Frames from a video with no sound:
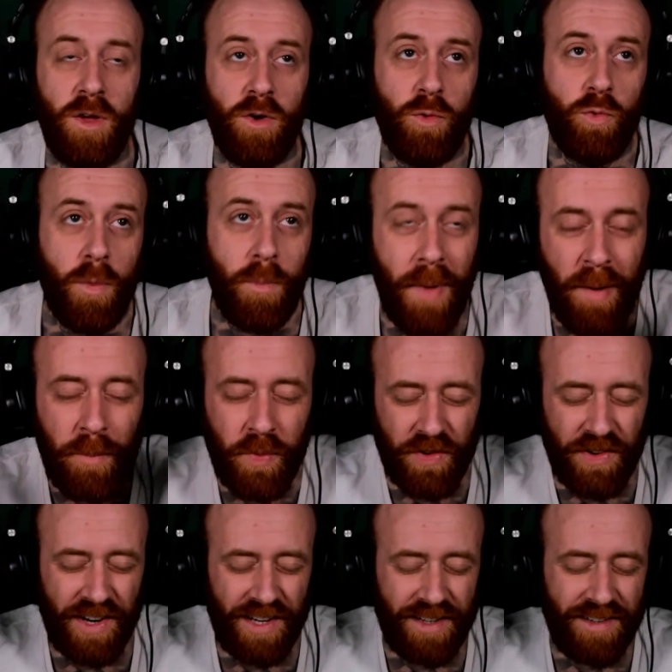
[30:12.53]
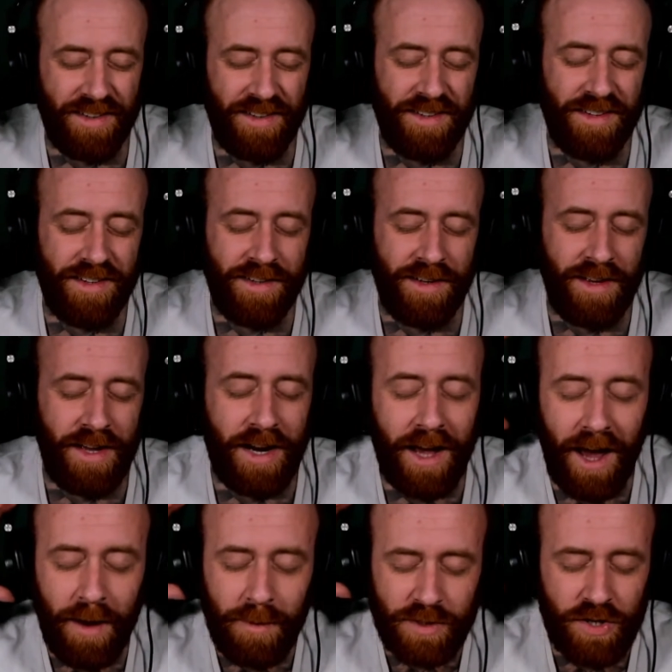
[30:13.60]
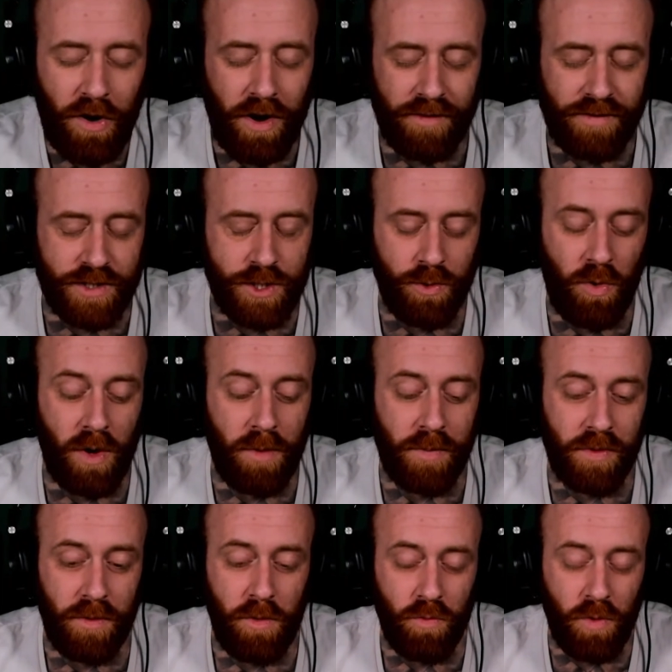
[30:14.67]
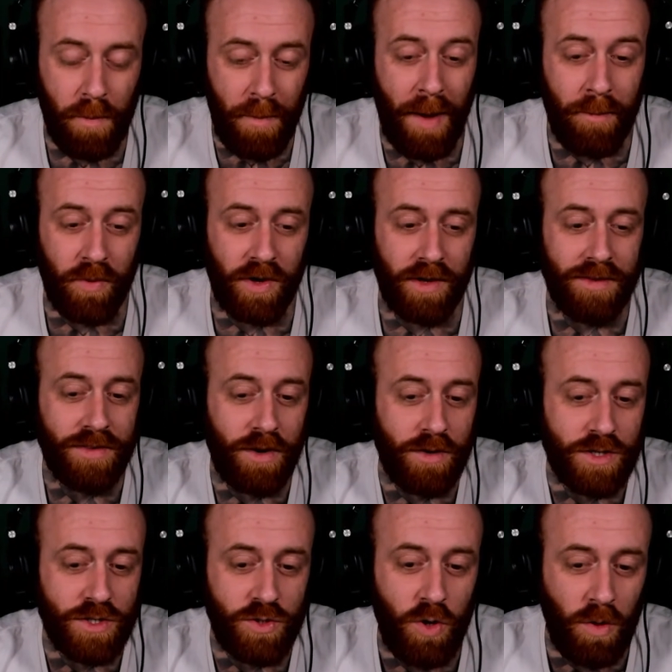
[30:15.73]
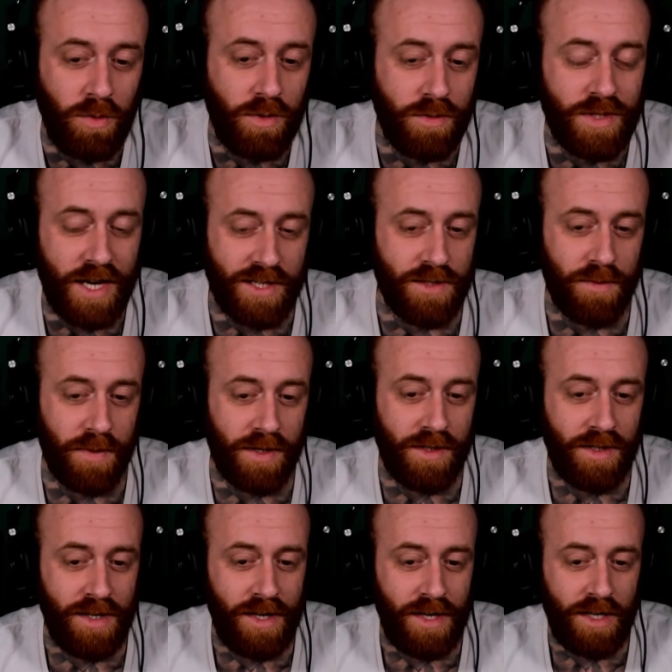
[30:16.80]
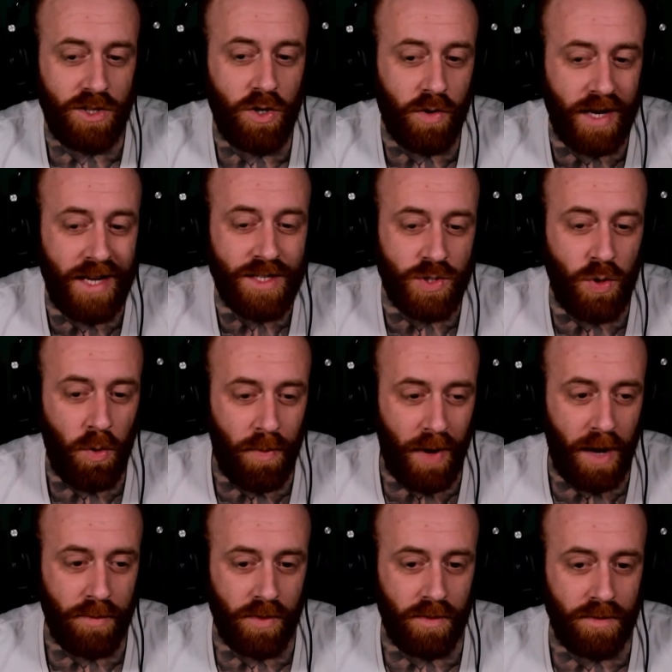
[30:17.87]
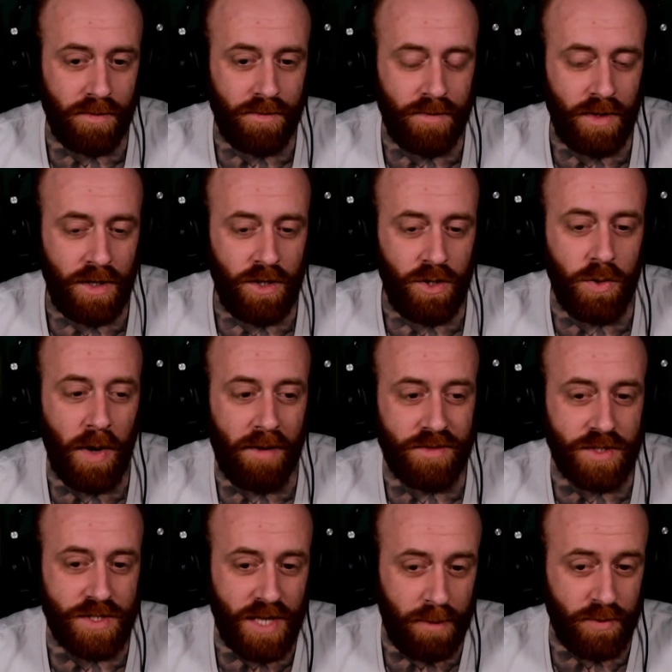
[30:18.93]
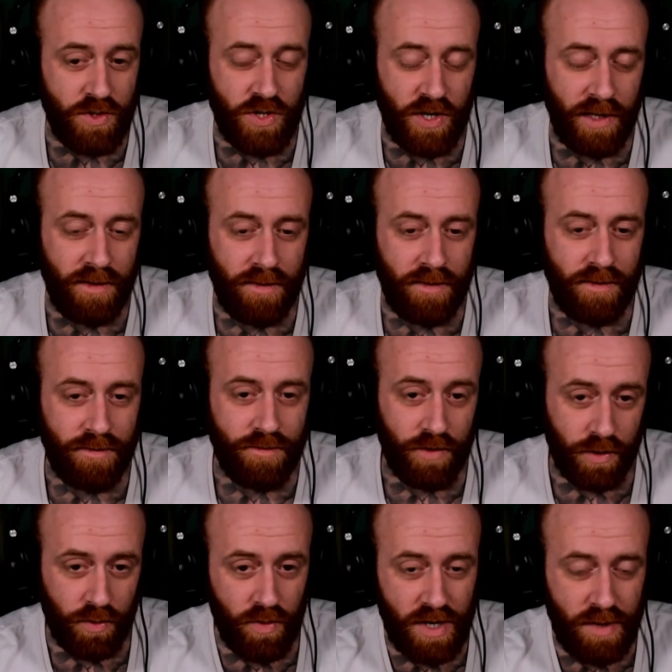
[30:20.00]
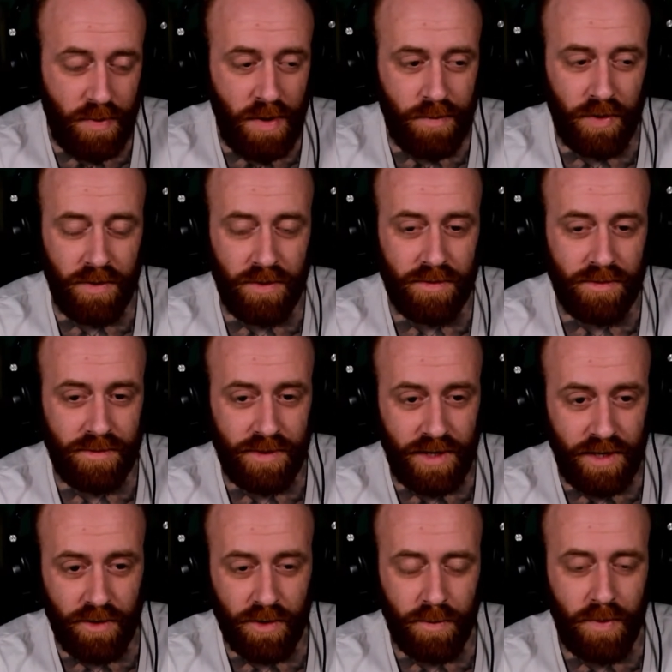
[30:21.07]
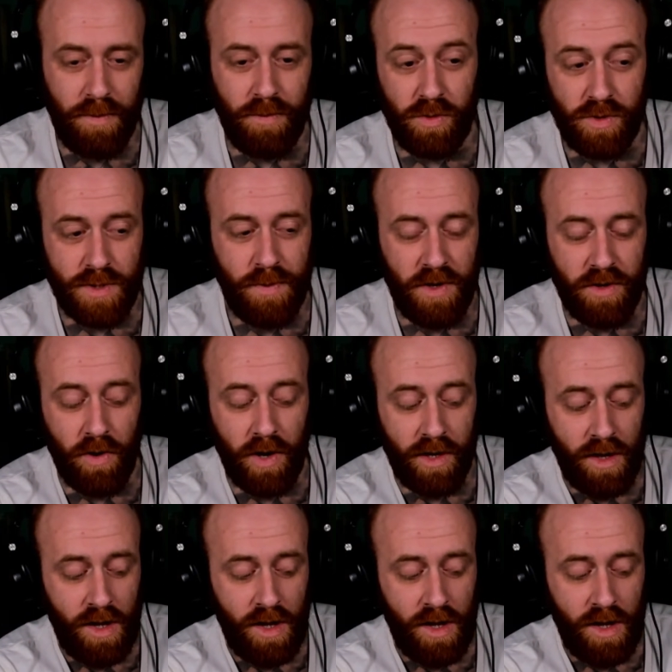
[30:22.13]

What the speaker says: Remembering, and I'm sorry if it's annoying, but remembering there is no New Testament. There is no Bible. You have the Septuagint for Greek people here, people who speak Greek.